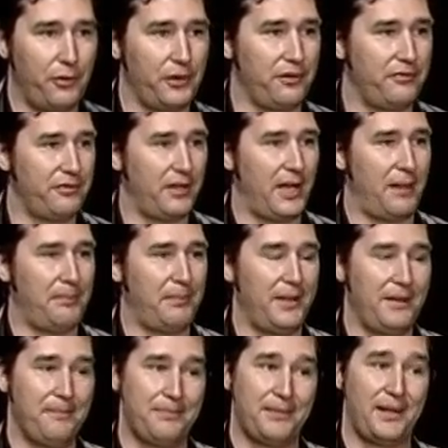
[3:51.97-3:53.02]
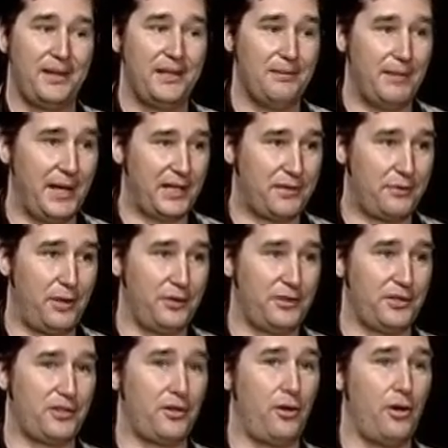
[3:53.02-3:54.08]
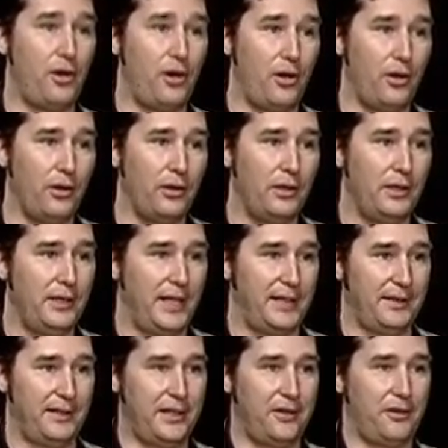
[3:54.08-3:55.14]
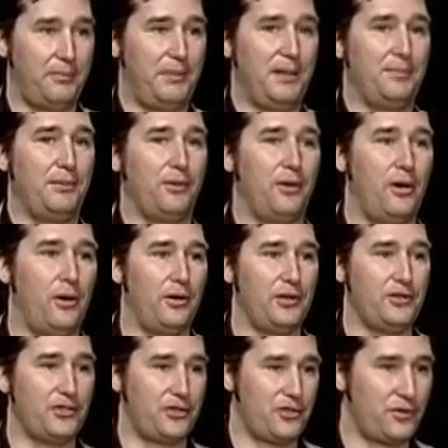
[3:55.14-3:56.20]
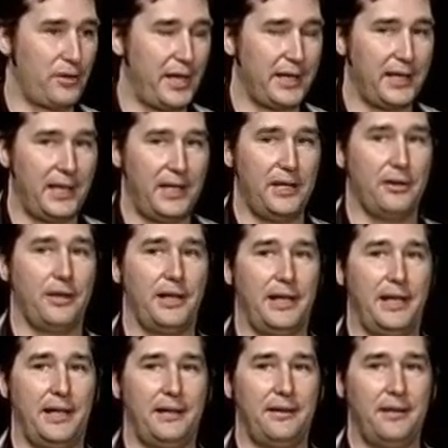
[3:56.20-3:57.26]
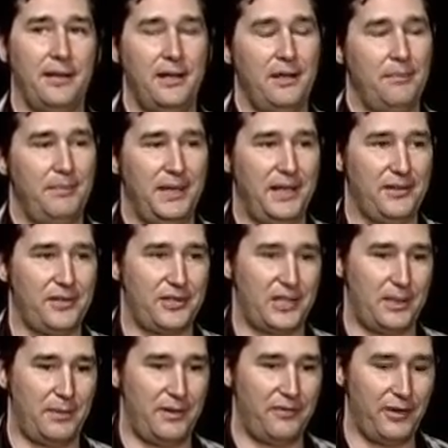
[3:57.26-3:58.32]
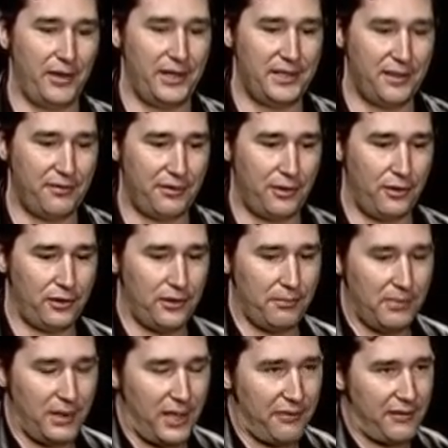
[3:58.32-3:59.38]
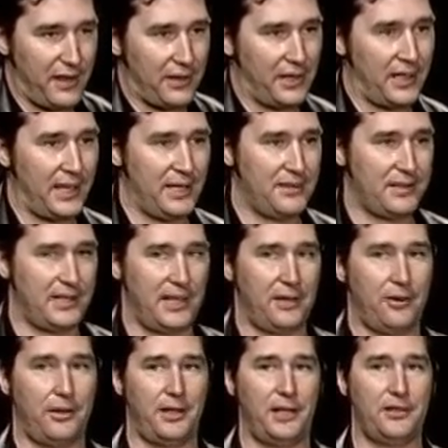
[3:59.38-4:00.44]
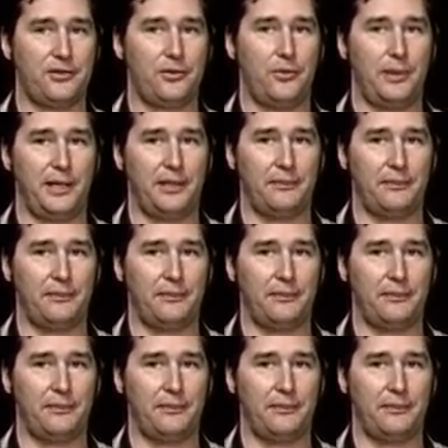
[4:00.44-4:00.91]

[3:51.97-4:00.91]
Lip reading: the flop, you might as well just call and let other people call and just try to hit your hand because it's going to be very difficult to bluff out an ace-king or an ace-queen.